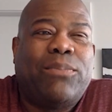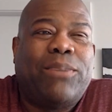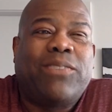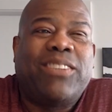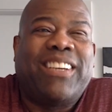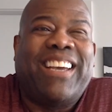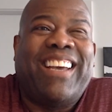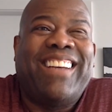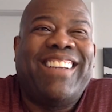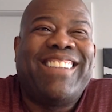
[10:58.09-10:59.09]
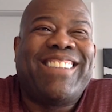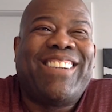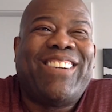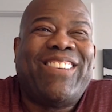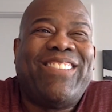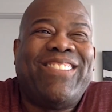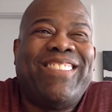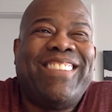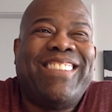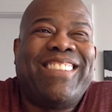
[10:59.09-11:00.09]
the best we can. And so
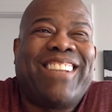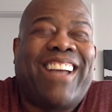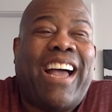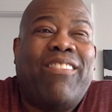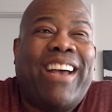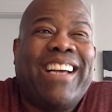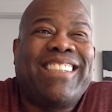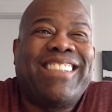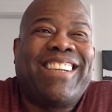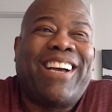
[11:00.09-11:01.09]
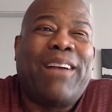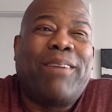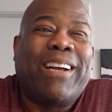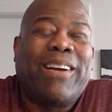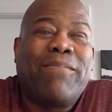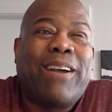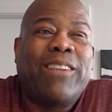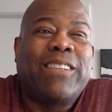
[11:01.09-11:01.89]
when there's live action time, I come out